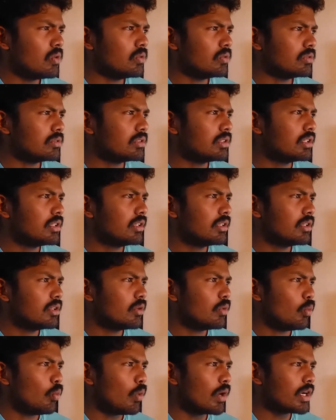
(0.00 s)
Oh,
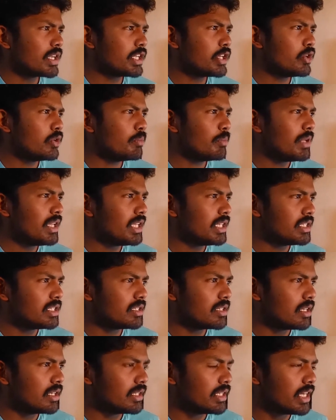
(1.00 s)
what do you
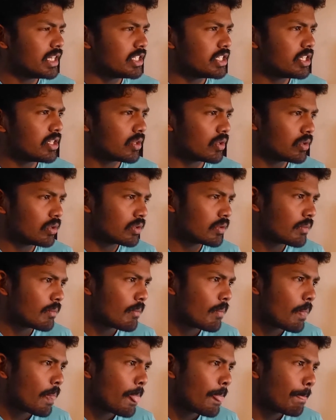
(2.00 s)
mean, Denjiro?
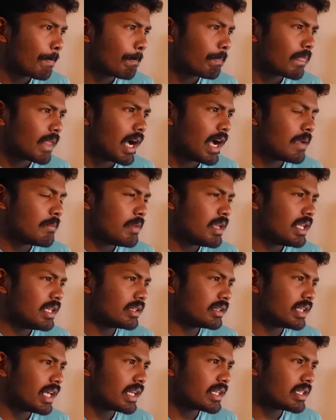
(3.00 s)
I
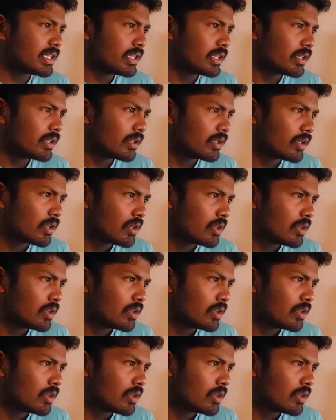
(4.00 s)
mean that